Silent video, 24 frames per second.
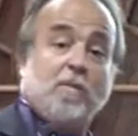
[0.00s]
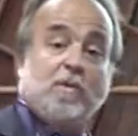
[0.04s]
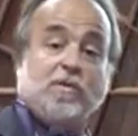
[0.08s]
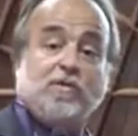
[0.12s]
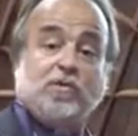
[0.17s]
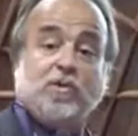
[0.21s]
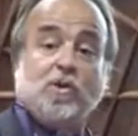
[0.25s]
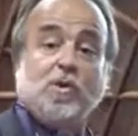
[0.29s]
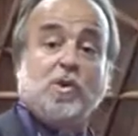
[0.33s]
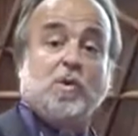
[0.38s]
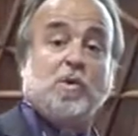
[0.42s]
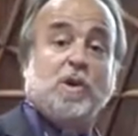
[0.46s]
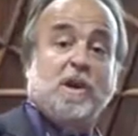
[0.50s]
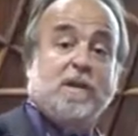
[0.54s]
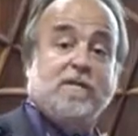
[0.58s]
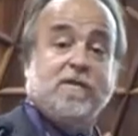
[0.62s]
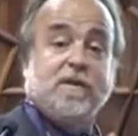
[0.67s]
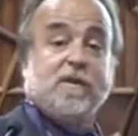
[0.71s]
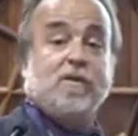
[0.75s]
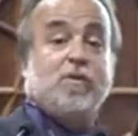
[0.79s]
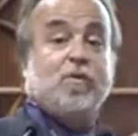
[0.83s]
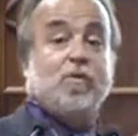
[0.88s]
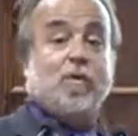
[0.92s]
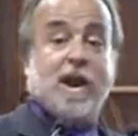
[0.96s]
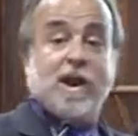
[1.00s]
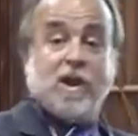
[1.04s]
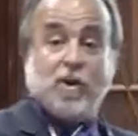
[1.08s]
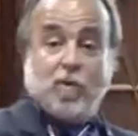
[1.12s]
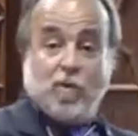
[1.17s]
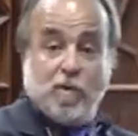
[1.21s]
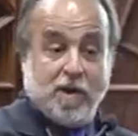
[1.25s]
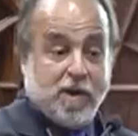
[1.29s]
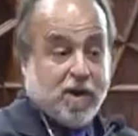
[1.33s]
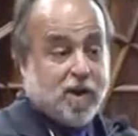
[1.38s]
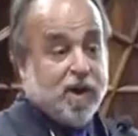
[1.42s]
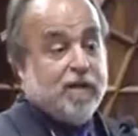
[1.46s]
would show you an even greater
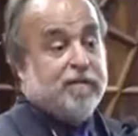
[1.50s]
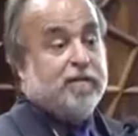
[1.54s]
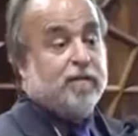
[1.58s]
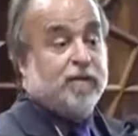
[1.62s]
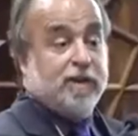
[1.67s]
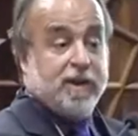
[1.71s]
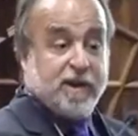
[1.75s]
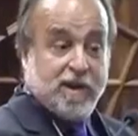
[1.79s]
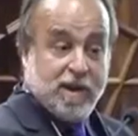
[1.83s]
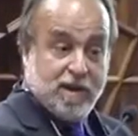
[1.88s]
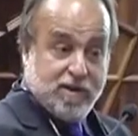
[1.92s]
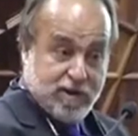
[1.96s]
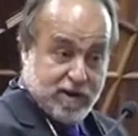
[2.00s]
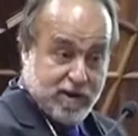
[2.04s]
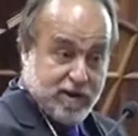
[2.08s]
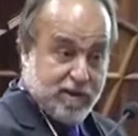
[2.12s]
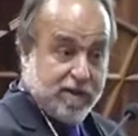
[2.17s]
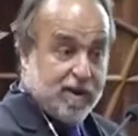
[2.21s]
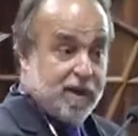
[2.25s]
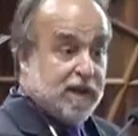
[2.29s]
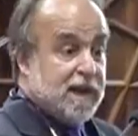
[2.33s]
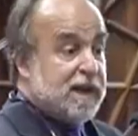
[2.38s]
recovery in India,